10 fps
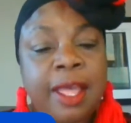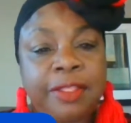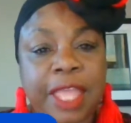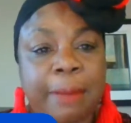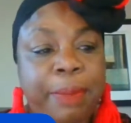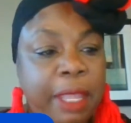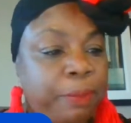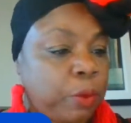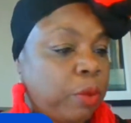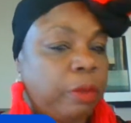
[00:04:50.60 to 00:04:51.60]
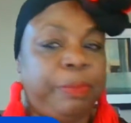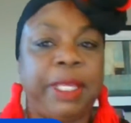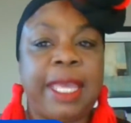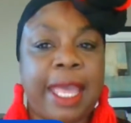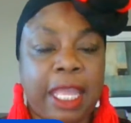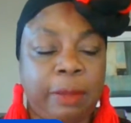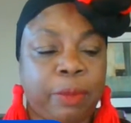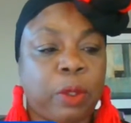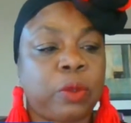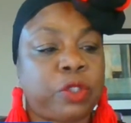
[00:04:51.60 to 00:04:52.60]
that people will be
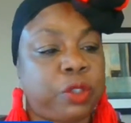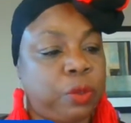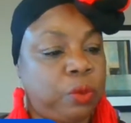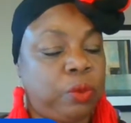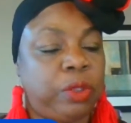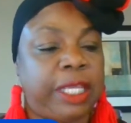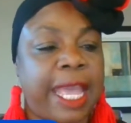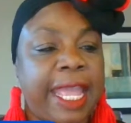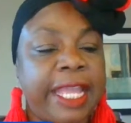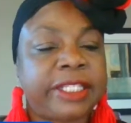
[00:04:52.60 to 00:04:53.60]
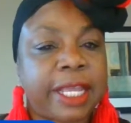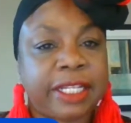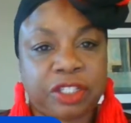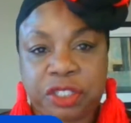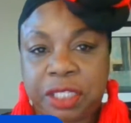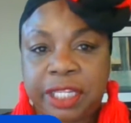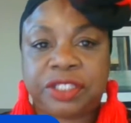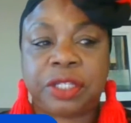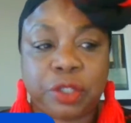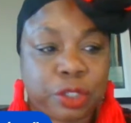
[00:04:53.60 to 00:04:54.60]
able to gauge a
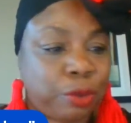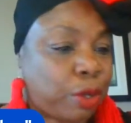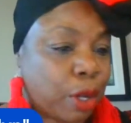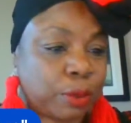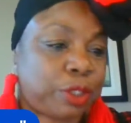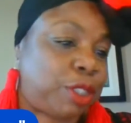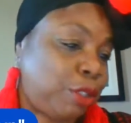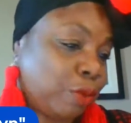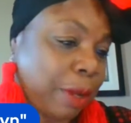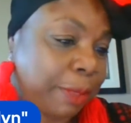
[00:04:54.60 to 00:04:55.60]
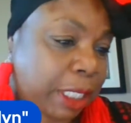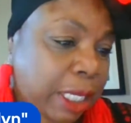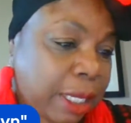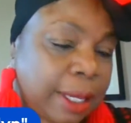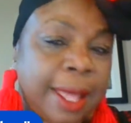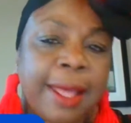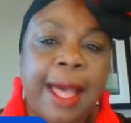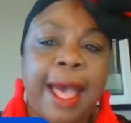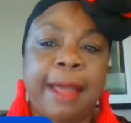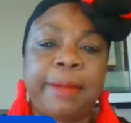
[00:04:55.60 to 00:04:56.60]
decision to go see the Woman King.
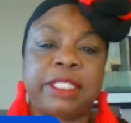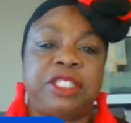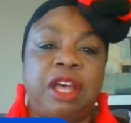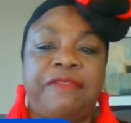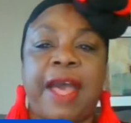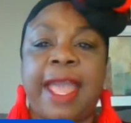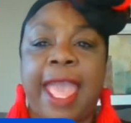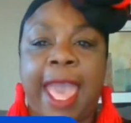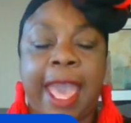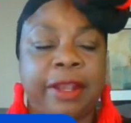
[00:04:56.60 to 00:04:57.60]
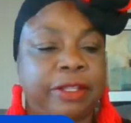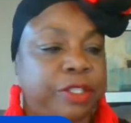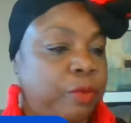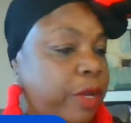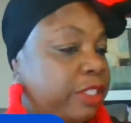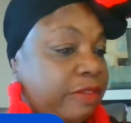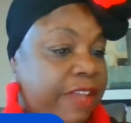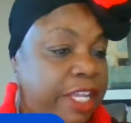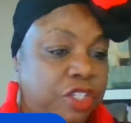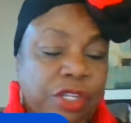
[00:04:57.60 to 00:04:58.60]
I myself, I had some
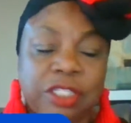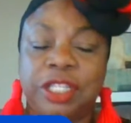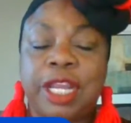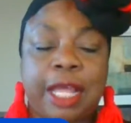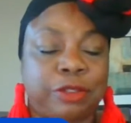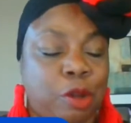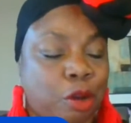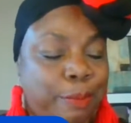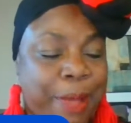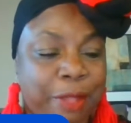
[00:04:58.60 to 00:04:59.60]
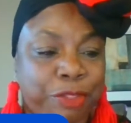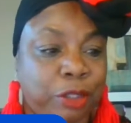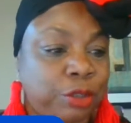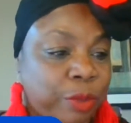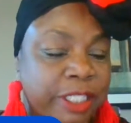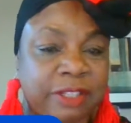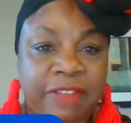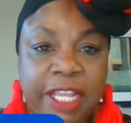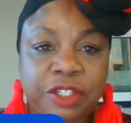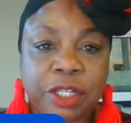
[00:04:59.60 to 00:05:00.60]
reservations, and I'll talk about those
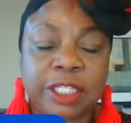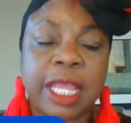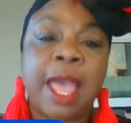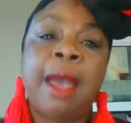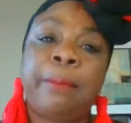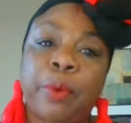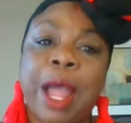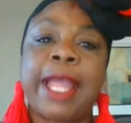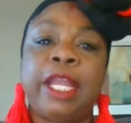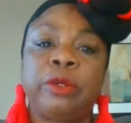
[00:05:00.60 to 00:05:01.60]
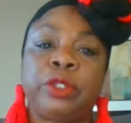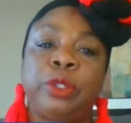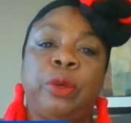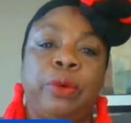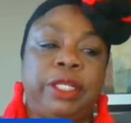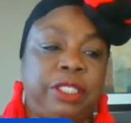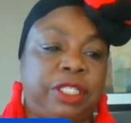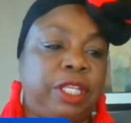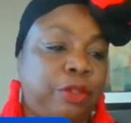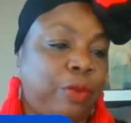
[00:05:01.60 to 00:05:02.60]
reservations prior to going to
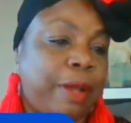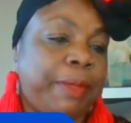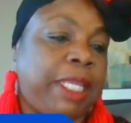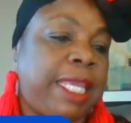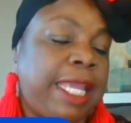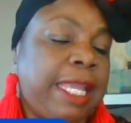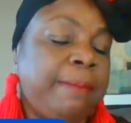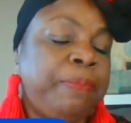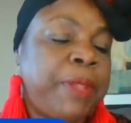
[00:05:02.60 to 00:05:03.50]
see the Woman King.